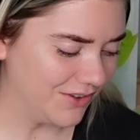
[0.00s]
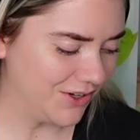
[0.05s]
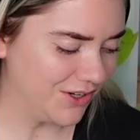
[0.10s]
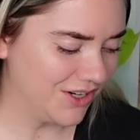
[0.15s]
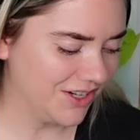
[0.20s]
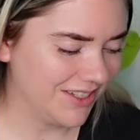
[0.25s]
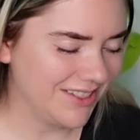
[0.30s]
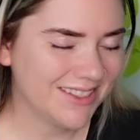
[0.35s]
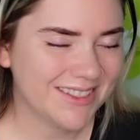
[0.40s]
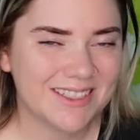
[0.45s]

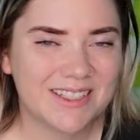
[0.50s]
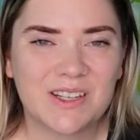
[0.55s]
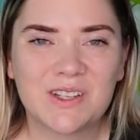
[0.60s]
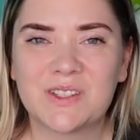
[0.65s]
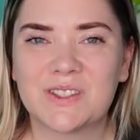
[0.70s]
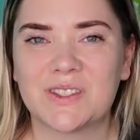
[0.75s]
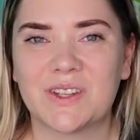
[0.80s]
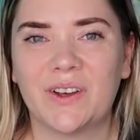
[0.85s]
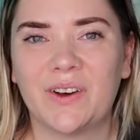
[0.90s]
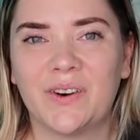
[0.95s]
first.
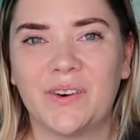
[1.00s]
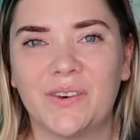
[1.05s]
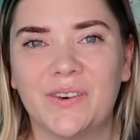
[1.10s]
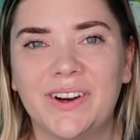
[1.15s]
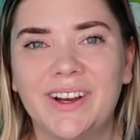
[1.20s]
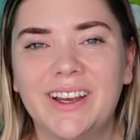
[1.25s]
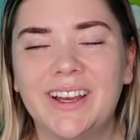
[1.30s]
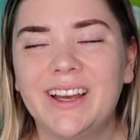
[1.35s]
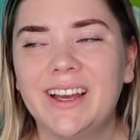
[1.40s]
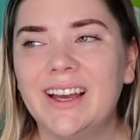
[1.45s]
So
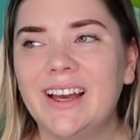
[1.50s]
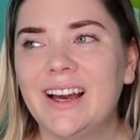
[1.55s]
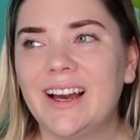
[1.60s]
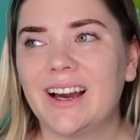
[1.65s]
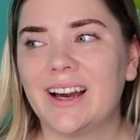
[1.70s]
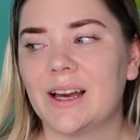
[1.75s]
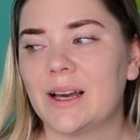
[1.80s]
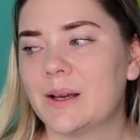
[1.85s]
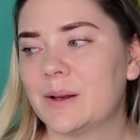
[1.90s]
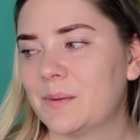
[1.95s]

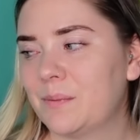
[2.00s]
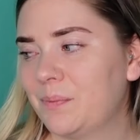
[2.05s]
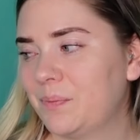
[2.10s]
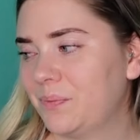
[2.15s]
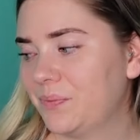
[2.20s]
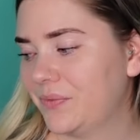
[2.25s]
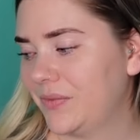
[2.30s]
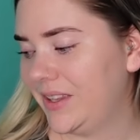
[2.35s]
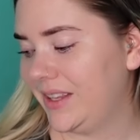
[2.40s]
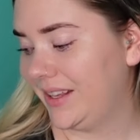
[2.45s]

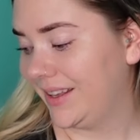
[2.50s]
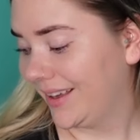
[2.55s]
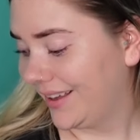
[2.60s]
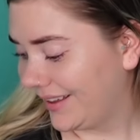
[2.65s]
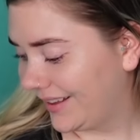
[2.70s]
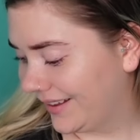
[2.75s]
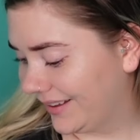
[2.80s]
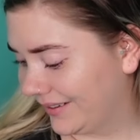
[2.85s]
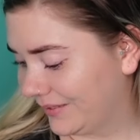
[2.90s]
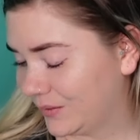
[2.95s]
um, yeah,
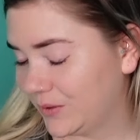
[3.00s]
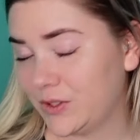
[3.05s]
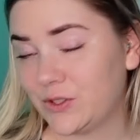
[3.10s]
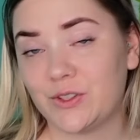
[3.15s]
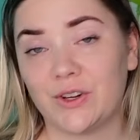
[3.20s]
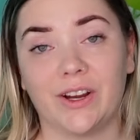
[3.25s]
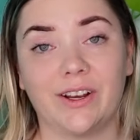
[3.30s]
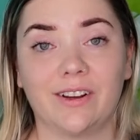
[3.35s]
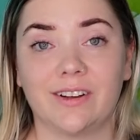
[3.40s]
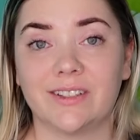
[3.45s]
I'm gonna
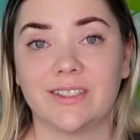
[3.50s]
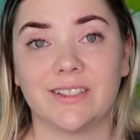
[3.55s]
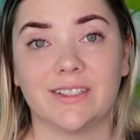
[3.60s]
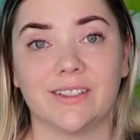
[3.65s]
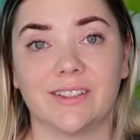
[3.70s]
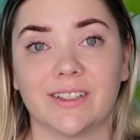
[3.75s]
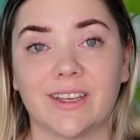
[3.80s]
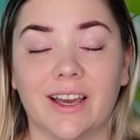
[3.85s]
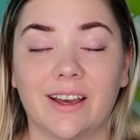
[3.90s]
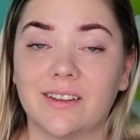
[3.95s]
try not to
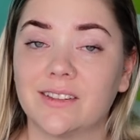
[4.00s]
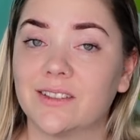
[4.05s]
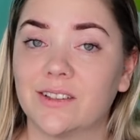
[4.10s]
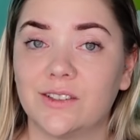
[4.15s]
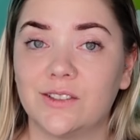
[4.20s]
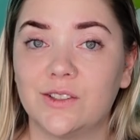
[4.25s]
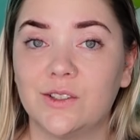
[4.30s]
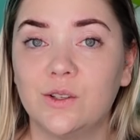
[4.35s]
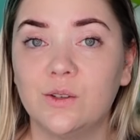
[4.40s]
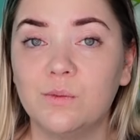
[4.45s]
cast
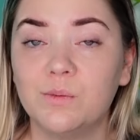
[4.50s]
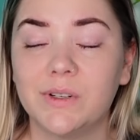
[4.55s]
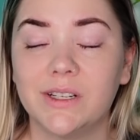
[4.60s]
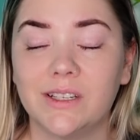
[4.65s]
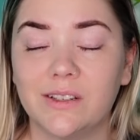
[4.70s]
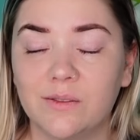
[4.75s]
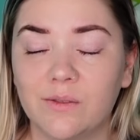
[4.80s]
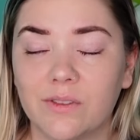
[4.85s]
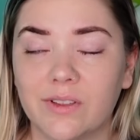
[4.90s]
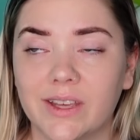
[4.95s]
on too many
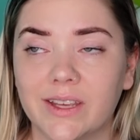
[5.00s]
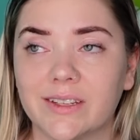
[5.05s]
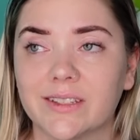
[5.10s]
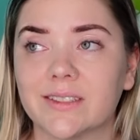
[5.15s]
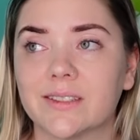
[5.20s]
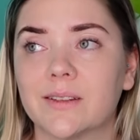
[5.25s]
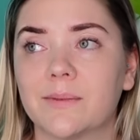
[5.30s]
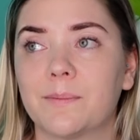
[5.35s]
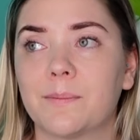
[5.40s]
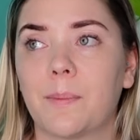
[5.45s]
new things
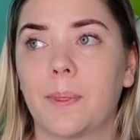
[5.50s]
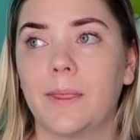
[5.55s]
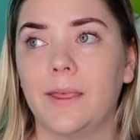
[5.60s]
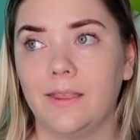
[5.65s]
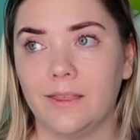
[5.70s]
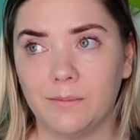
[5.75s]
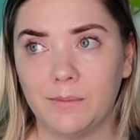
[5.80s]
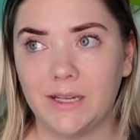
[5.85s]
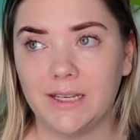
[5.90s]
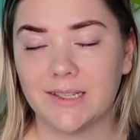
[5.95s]

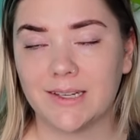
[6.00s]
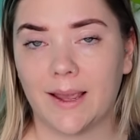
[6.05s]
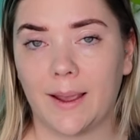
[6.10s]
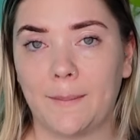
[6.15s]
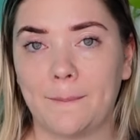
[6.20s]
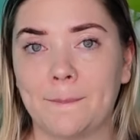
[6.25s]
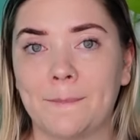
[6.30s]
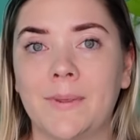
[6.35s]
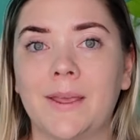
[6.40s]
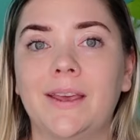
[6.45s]
in the
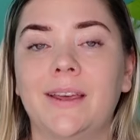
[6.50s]
meantime.